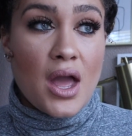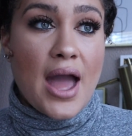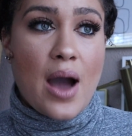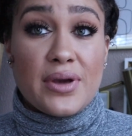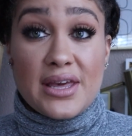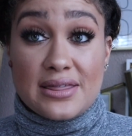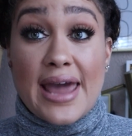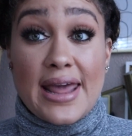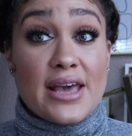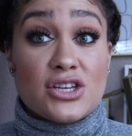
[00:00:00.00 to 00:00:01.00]
I would get
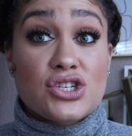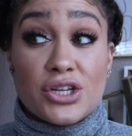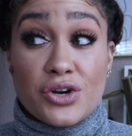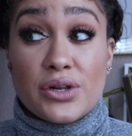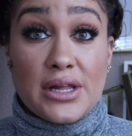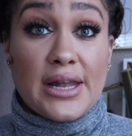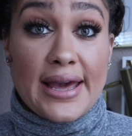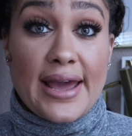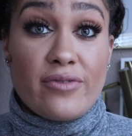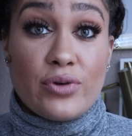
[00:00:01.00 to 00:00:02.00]
that itch literally
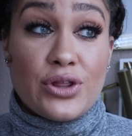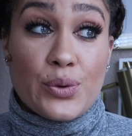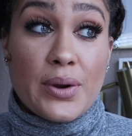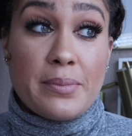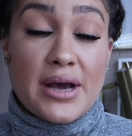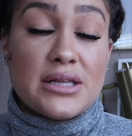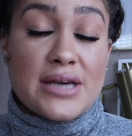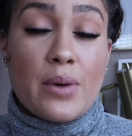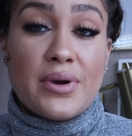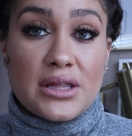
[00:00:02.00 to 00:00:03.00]
like every 3 months.
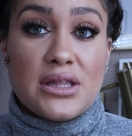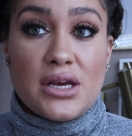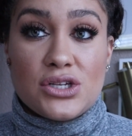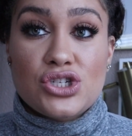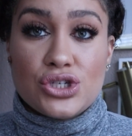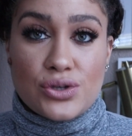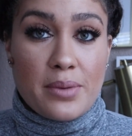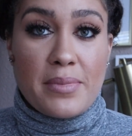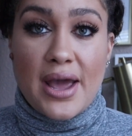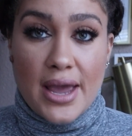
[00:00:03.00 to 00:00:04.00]
I would get the itch to
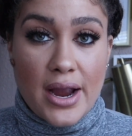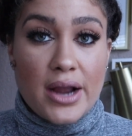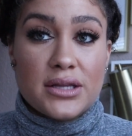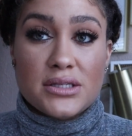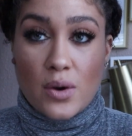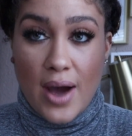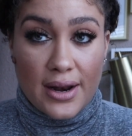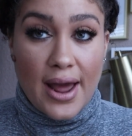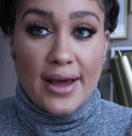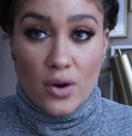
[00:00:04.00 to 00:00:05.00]
straighten my hair. And so
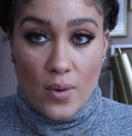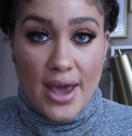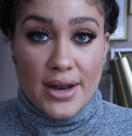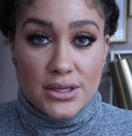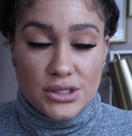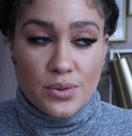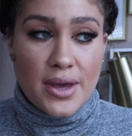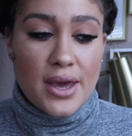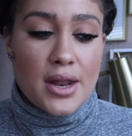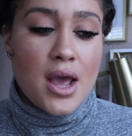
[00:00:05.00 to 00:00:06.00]
I'd go ahead and do
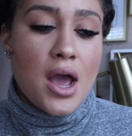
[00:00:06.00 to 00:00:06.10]
it.